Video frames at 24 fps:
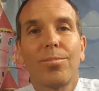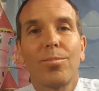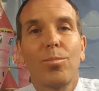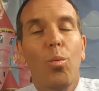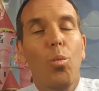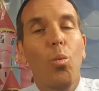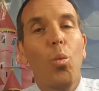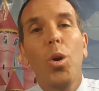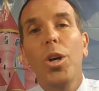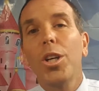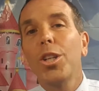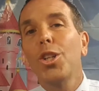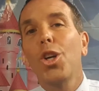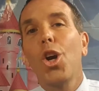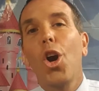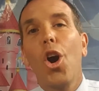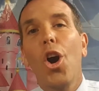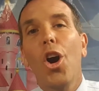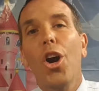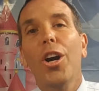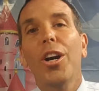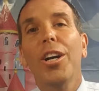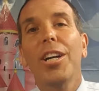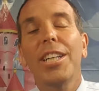One
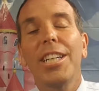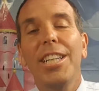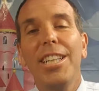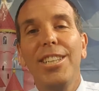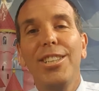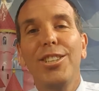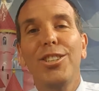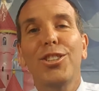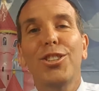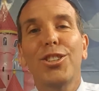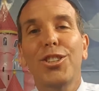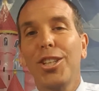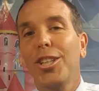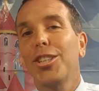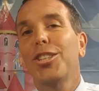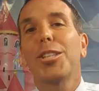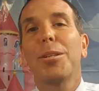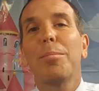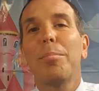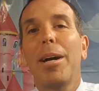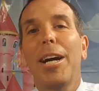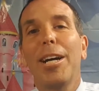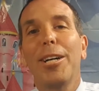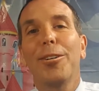guard is such a
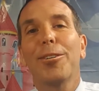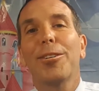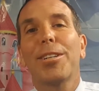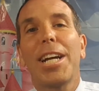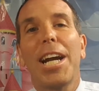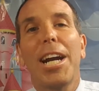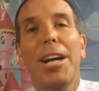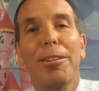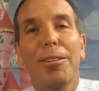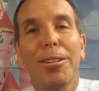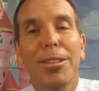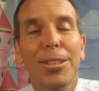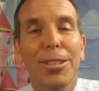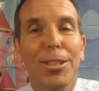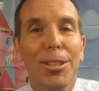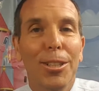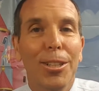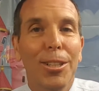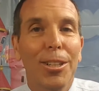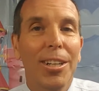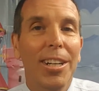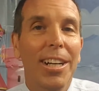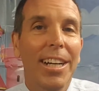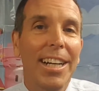minor
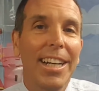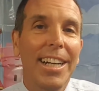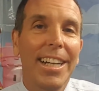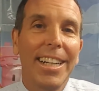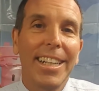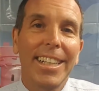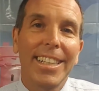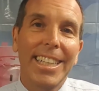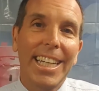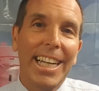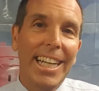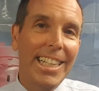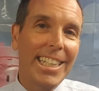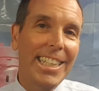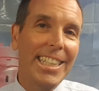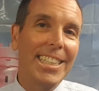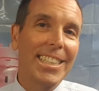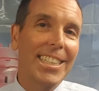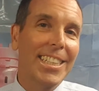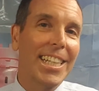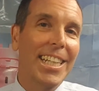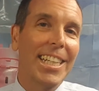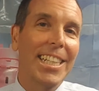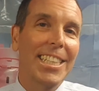character that
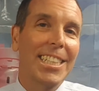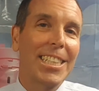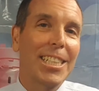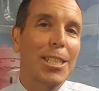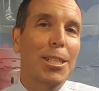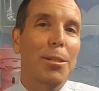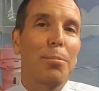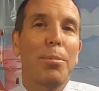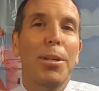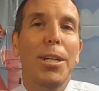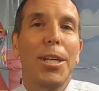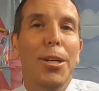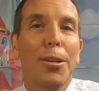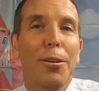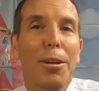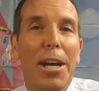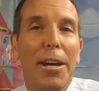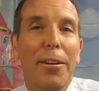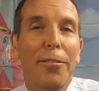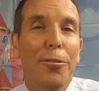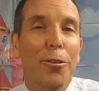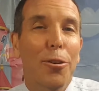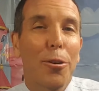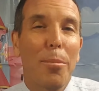he's going to disappear
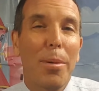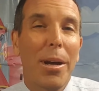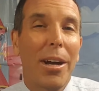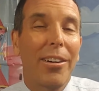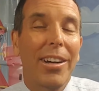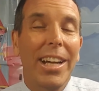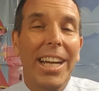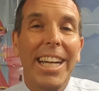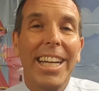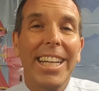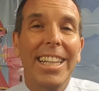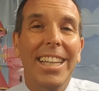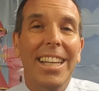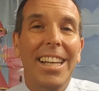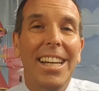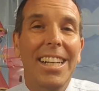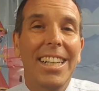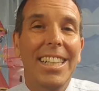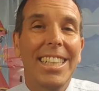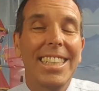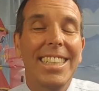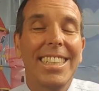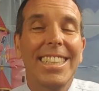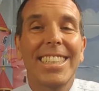after about 8
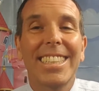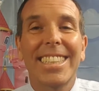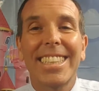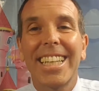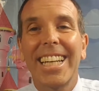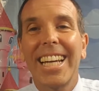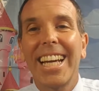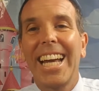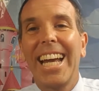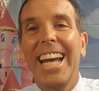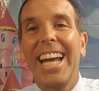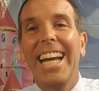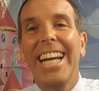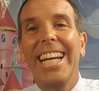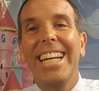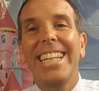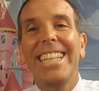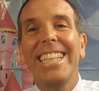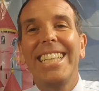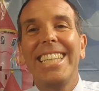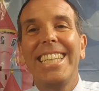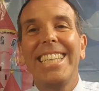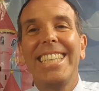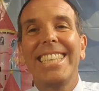lines, and
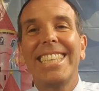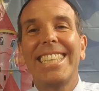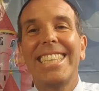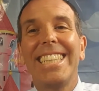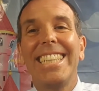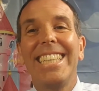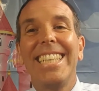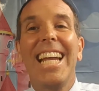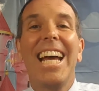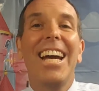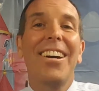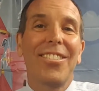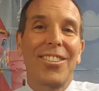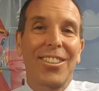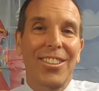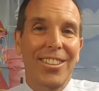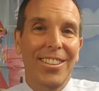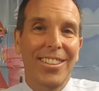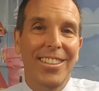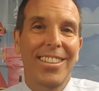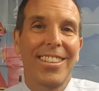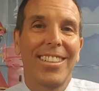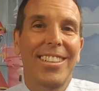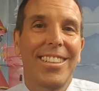he's never
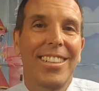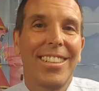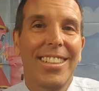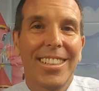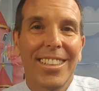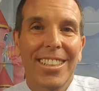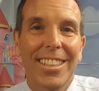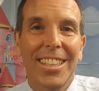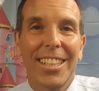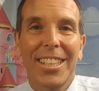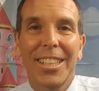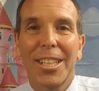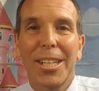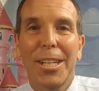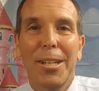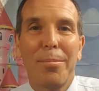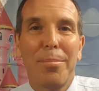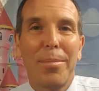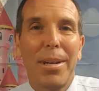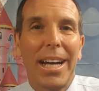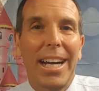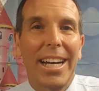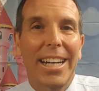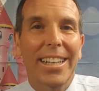going to come
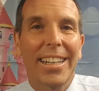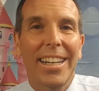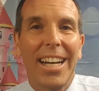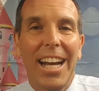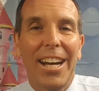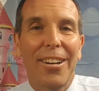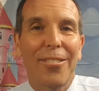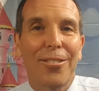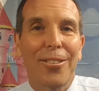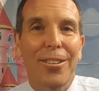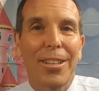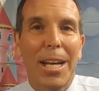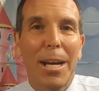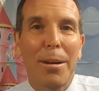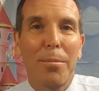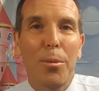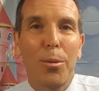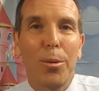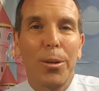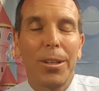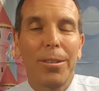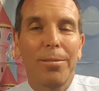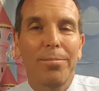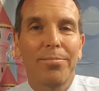back after that
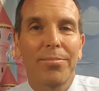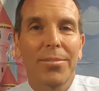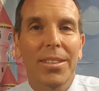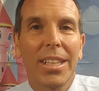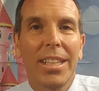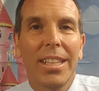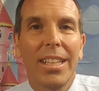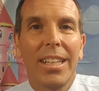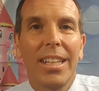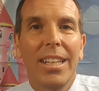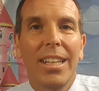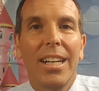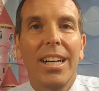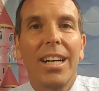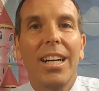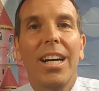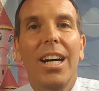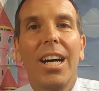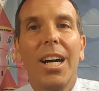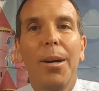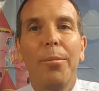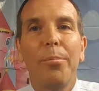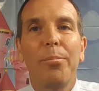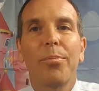point.
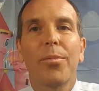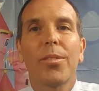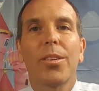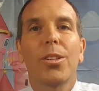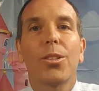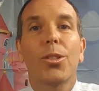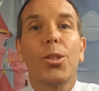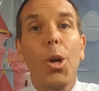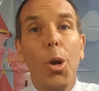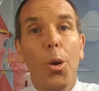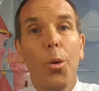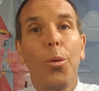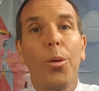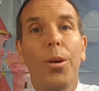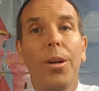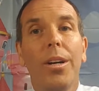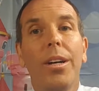So,